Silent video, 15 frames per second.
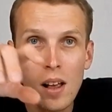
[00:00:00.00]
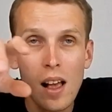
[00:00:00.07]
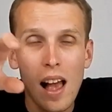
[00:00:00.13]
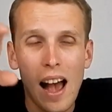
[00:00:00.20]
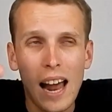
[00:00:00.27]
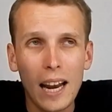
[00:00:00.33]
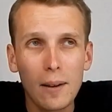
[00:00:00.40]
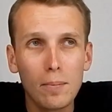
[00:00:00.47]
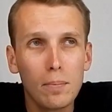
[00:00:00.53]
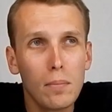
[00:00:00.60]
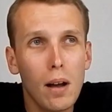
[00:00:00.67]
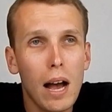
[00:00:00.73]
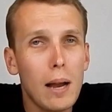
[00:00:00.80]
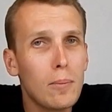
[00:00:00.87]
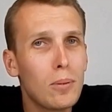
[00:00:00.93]
And I
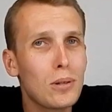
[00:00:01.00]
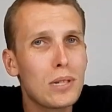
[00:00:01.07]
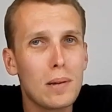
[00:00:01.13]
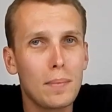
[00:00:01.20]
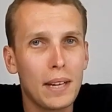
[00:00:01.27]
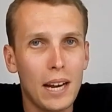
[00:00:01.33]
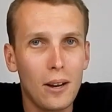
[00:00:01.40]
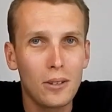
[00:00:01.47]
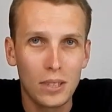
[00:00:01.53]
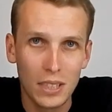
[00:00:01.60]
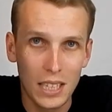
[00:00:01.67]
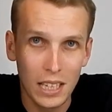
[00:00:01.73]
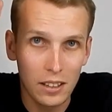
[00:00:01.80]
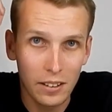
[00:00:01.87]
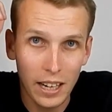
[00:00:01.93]
might put something else into
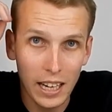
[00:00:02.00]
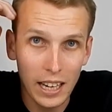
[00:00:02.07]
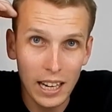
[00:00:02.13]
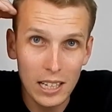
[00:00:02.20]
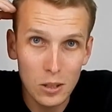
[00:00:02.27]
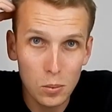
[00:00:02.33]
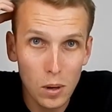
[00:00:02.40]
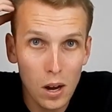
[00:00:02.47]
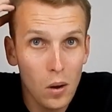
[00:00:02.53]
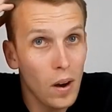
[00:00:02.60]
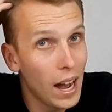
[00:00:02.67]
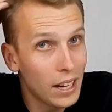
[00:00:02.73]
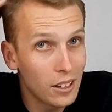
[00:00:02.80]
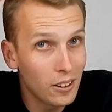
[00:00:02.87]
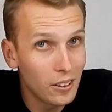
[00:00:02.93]
the arena as well. I
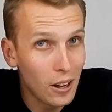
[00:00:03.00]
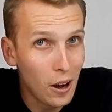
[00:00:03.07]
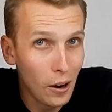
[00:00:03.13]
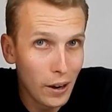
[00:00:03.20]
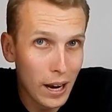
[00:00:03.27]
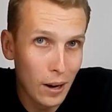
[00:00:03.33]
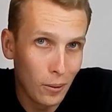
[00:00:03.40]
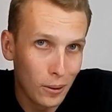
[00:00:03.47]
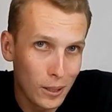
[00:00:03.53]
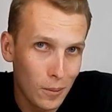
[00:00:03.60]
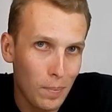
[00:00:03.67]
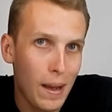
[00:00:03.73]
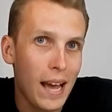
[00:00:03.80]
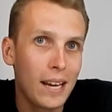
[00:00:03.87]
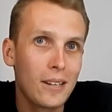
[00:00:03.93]
don't know. It will
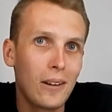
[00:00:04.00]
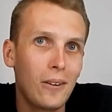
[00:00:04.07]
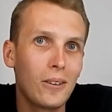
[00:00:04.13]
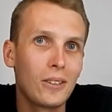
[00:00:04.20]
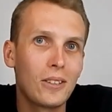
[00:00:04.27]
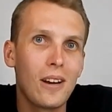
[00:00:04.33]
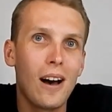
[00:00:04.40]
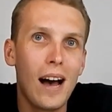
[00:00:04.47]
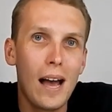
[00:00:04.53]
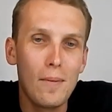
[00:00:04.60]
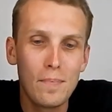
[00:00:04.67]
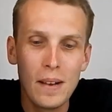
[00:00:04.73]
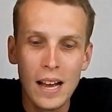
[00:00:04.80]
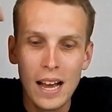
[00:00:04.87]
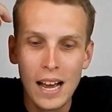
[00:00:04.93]
depend on
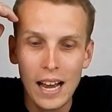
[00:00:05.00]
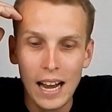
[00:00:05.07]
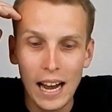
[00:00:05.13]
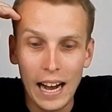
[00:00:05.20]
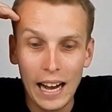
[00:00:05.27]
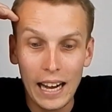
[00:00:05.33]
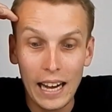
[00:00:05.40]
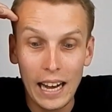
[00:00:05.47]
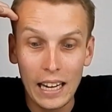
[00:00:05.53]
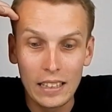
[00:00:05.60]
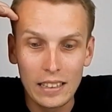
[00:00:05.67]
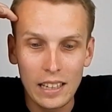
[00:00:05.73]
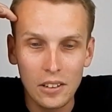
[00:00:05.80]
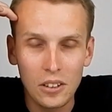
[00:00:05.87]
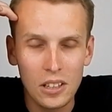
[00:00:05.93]
time. Uh, and
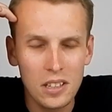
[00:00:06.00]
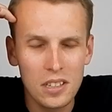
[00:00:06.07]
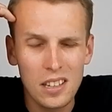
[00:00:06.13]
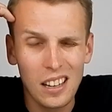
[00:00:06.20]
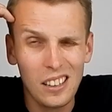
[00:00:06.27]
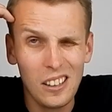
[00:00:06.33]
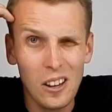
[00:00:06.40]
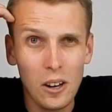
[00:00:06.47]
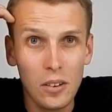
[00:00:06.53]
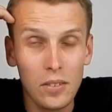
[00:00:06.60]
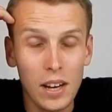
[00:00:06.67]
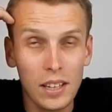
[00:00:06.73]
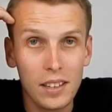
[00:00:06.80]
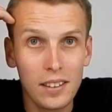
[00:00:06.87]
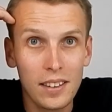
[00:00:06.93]
there is a lot of
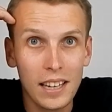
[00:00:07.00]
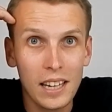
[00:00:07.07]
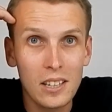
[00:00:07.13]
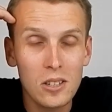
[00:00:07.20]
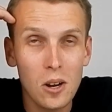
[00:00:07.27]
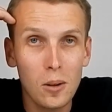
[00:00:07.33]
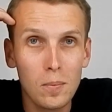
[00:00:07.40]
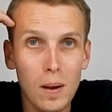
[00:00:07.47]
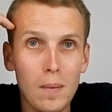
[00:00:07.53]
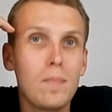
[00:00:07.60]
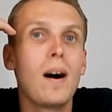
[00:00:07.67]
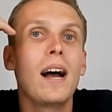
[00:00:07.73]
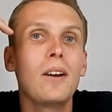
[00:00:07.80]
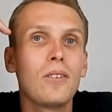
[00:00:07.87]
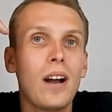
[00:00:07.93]
other things on my
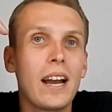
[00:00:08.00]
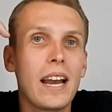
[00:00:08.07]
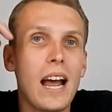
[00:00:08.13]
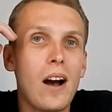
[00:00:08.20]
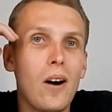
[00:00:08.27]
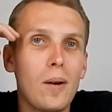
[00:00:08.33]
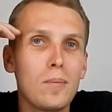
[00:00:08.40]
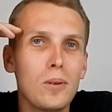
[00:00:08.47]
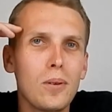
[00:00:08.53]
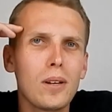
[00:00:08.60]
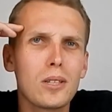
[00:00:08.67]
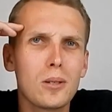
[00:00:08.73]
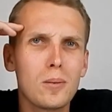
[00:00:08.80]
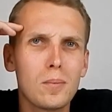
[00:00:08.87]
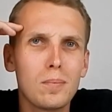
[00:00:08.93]
mind right now. I'm doing
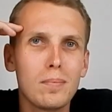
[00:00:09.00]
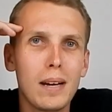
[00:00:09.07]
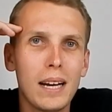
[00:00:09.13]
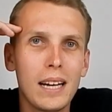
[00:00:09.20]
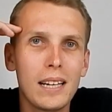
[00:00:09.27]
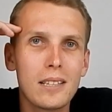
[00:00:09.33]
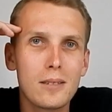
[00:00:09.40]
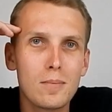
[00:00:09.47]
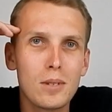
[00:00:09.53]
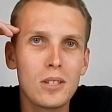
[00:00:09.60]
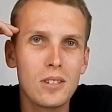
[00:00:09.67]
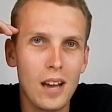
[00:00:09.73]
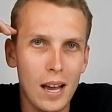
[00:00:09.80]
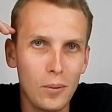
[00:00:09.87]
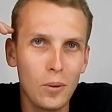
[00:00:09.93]
some uh, some
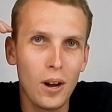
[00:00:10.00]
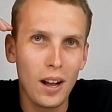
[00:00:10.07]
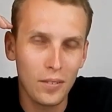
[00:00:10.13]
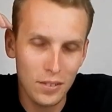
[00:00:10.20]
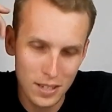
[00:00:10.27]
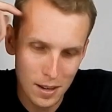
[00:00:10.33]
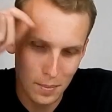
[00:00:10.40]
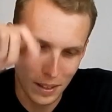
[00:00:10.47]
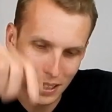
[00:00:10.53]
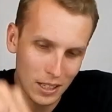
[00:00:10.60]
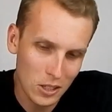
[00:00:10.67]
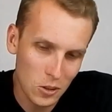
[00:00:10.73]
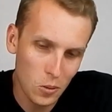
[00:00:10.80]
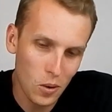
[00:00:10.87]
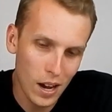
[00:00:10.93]
design work for something that's
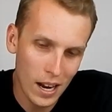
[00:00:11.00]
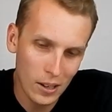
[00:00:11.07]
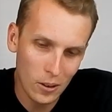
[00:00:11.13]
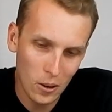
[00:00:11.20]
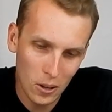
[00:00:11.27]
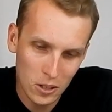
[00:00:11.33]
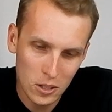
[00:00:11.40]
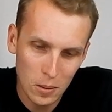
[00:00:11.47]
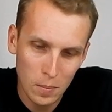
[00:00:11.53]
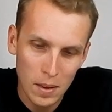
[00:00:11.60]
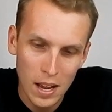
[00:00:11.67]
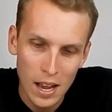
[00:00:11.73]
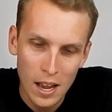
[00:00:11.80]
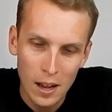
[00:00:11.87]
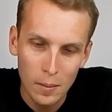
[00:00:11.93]
quite awesome,
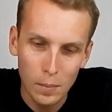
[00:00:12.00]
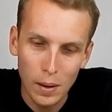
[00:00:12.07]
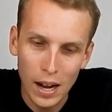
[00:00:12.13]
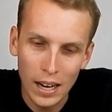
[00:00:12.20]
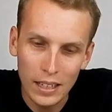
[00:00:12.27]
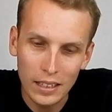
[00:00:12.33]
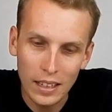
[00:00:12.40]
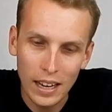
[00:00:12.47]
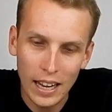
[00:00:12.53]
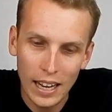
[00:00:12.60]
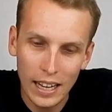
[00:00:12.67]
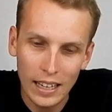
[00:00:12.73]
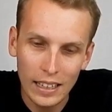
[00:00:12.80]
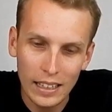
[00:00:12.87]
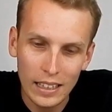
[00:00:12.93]
but
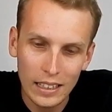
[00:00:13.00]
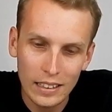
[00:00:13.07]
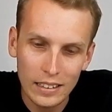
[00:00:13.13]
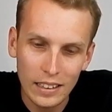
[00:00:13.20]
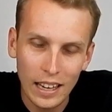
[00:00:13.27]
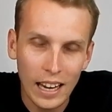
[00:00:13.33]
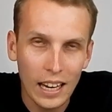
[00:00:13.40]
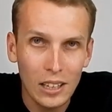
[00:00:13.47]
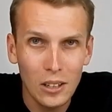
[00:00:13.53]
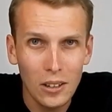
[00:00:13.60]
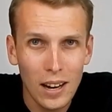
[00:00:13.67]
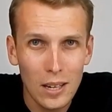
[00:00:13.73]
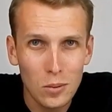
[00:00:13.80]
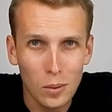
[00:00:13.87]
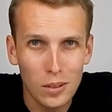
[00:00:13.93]
uh, yeah, you
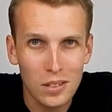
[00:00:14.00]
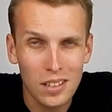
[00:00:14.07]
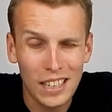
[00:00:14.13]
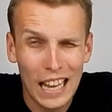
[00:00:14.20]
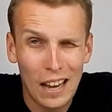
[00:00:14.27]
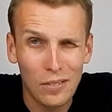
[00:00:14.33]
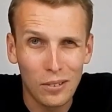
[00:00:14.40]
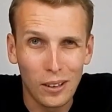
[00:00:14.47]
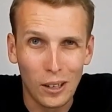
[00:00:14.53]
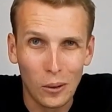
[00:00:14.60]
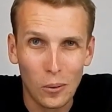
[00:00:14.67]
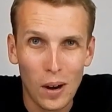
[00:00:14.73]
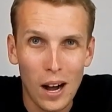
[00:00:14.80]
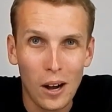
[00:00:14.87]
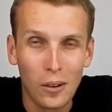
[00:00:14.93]
guys won't see that for a little
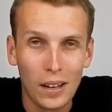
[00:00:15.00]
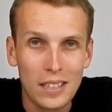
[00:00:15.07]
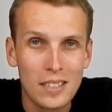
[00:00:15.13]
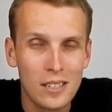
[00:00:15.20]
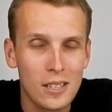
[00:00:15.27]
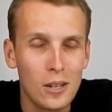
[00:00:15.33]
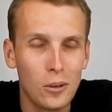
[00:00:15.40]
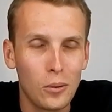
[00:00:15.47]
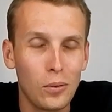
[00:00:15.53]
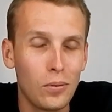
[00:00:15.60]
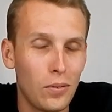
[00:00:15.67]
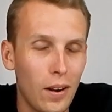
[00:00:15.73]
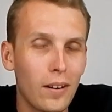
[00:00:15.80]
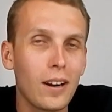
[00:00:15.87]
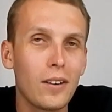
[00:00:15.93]
while. It's still
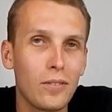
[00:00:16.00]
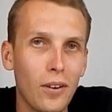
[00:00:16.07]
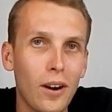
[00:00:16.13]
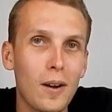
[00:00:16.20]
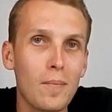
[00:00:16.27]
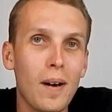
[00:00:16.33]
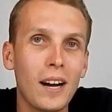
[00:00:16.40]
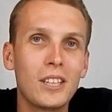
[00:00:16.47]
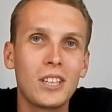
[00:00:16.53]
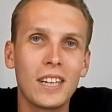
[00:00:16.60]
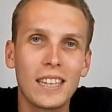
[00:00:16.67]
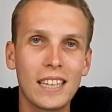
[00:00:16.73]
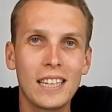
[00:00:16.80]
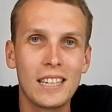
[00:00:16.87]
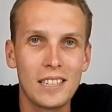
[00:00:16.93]
very, very much in
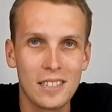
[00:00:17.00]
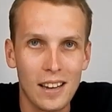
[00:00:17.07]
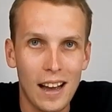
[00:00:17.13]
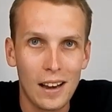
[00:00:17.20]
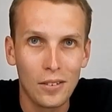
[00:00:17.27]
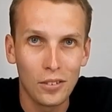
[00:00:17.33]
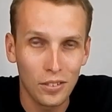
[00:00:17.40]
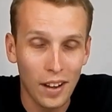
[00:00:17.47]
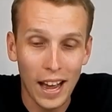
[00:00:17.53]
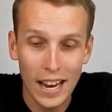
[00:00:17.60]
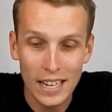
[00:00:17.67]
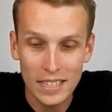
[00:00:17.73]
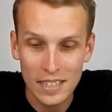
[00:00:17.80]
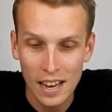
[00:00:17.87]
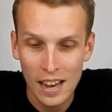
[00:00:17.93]
the design
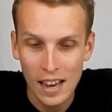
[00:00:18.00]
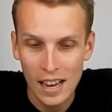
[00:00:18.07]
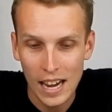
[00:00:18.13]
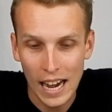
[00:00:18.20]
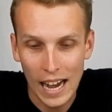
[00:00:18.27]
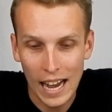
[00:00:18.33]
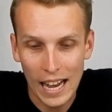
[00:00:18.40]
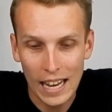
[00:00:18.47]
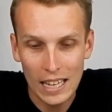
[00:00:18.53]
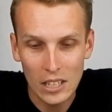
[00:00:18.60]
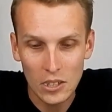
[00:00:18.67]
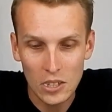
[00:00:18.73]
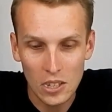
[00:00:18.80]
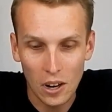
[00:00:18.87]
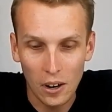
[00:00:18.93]
phase. Uh,
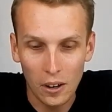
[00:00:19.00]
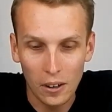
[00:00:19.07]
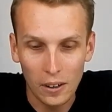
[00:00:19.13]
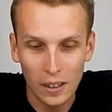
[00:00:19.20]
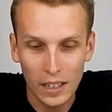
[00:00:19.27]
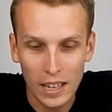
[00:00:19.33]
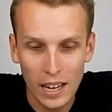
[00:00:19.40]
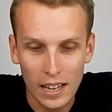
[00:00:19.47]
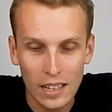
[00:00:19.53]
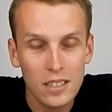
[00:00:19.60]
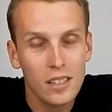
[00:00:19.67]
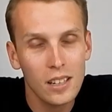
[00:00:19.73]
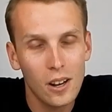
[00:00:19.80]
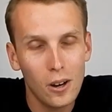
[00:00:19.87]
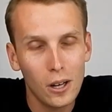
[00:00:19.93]
so yeah, that's
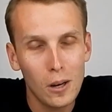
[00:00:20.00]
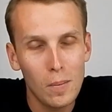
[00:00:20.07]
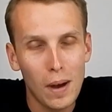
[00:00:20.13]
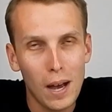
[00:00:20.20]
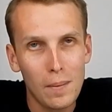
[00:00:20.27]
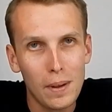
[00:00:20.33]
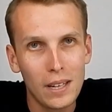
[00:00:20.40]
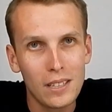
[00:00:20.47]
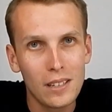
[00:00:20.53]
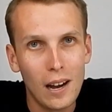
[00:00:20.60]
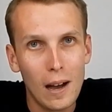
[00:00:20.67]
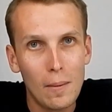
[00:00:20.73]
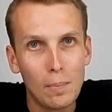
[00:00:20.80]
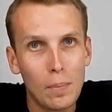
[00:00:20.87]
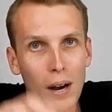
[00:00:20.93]
going to occupy a bit of
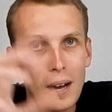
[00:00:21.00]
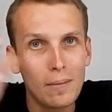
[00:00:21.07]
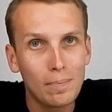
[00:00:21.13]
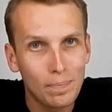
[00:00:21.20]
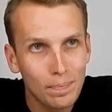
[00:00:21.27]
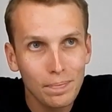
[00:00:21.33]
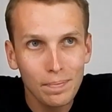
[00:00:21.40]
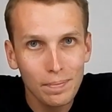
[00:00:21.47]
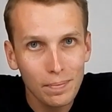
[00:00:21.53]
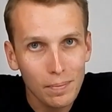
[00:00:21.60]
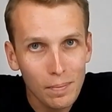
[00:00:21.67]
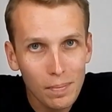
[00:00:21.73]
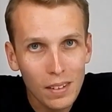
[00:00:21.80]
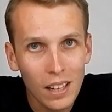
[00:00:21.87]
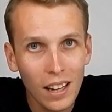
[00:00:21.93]
time, but
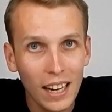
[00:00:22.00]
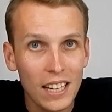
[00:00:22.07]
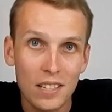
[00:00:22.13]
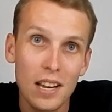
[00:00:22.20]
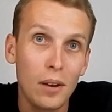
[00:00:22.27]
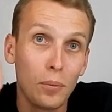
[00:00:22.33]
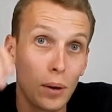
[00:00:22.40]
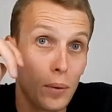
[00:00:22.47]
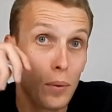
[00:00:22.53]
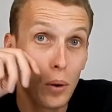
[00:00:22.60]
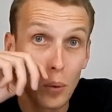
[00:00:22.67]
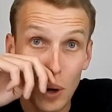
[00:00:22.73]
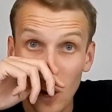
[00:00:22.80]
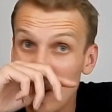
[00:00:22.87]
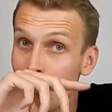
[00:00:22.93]
like I said, we will
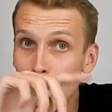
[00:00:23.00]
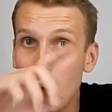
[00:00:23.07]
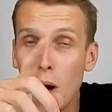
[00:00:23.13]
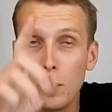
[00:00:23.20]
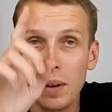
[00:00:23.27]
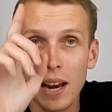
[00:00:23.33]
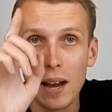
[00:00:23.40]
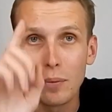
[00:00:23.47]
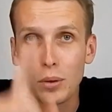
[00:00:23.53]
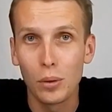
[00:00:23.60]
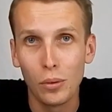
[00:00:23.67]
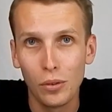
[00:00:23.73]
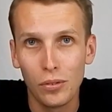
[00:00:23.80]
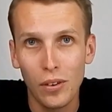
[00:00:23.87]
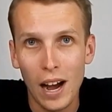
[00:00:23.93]
go to Melbourne and we
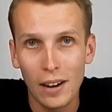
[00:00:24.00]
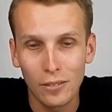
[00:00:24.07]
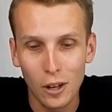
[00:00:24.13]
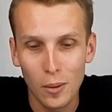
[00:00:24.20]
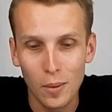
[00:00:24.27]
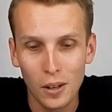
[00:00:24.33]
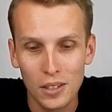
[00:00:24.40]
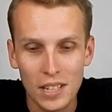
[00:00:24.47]
will fight robots.